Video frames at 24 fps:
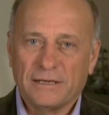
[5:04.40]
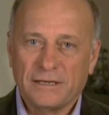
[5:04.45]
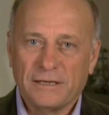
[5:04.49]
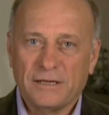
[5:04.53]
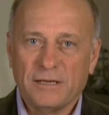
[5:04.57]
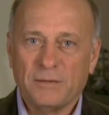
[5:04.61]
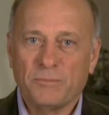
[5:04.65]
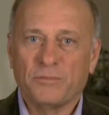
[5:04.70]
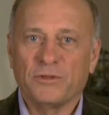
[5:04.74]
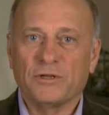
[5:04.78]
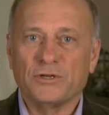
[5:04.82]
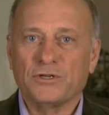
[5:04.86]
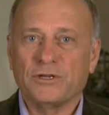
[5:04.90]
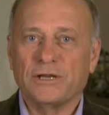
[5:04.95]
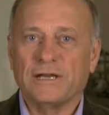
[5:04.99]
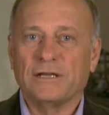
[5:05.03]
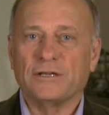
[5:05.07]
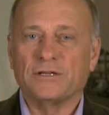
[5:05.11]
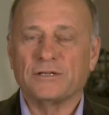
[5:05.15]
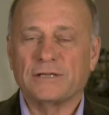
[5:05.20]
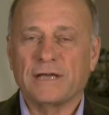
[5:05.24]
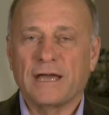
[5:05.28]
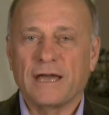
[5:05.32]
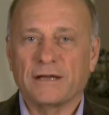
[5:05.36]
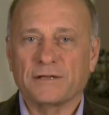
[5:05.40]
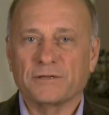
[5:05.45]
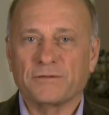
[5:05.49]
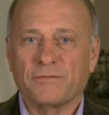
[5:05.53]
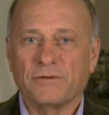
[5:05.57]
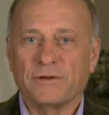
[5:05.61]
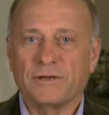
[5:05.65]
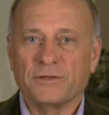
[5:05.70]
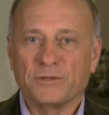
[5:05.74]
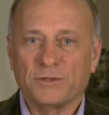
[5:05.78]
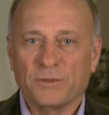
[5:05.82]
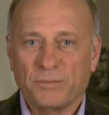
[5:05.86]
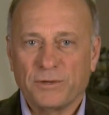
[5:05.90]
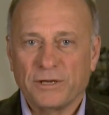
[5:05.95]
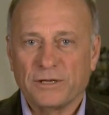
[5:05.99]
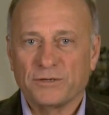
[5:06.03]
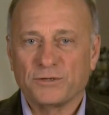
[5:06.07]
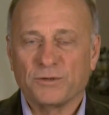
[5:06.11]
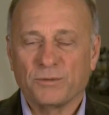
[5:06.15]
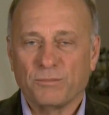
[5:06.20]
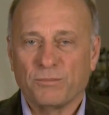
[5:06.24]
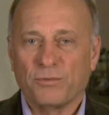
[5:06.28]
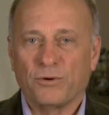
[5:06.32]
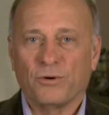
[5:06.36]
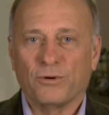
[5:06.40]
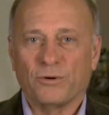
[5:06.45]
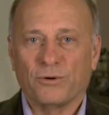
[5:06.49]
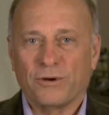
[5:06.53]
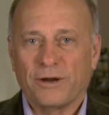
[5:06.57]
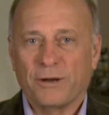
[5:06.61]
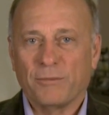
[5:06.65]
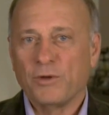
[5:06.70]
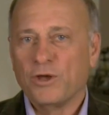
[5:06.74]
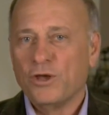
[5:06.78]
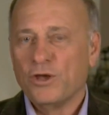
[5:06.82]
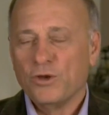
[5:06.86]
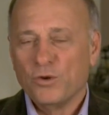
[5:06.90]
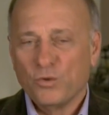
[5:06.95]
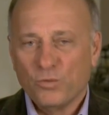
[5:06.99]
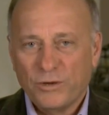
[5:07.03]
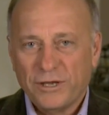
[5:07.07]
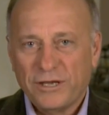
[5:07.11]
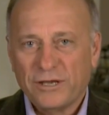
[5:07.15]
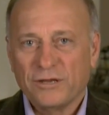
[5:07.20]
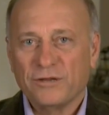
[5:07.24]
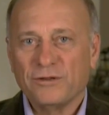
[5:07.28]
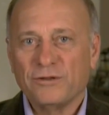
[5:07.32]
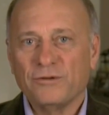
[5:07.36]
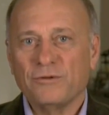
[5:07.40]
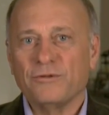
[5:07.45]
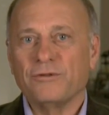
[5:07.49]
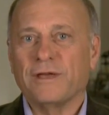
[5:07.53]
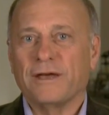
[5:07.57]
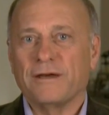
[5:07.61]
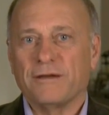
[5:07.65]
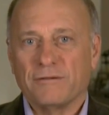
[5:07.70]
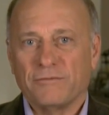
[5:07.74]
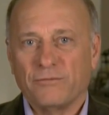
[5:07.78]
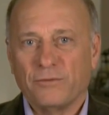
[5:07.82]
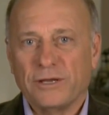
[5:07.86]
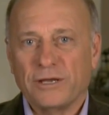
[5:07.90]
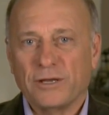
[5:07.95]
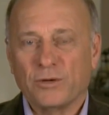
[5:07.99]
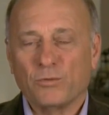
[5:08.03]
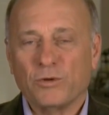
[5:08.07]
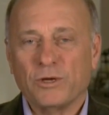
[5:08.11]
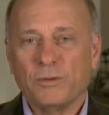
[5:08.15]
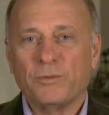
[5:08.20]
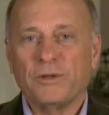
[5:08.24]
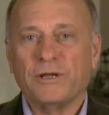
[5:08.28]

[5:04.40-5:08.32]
and keep the change tax-free as a pension program. We can do that if we can